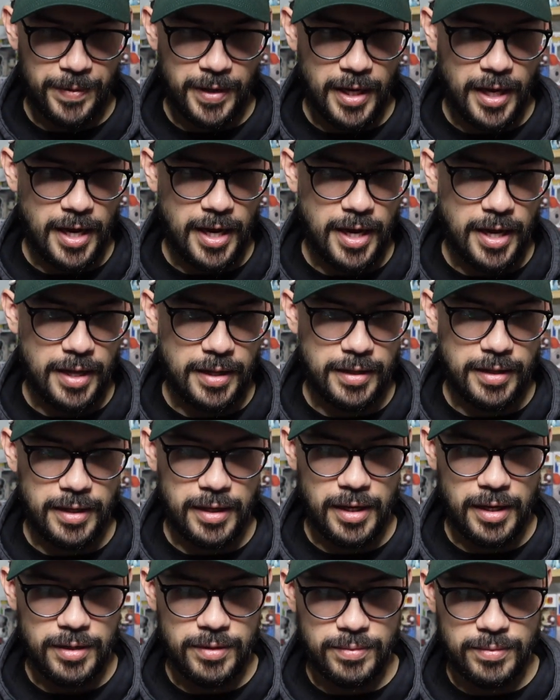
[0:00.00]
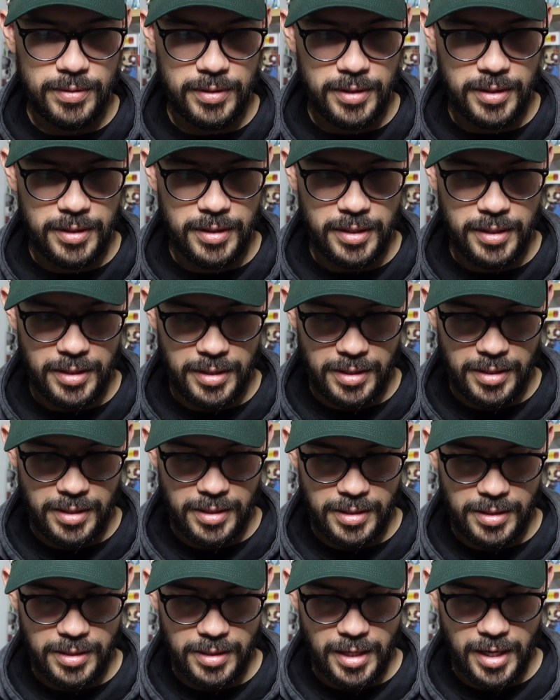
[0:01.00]
and the other one
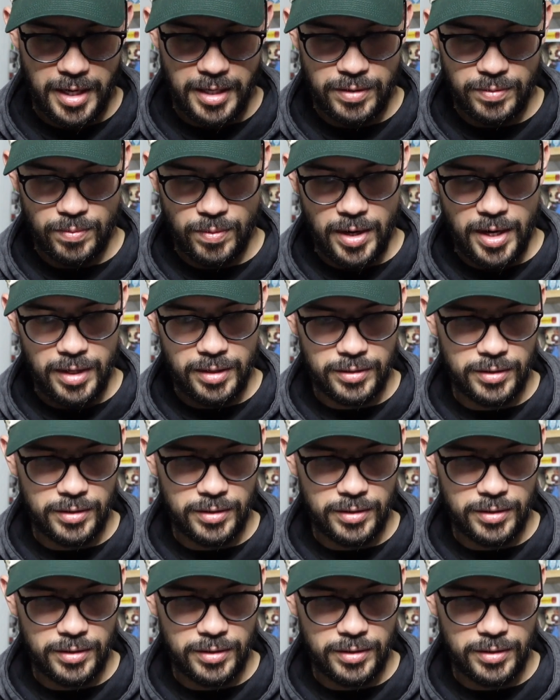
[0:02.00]
is as well,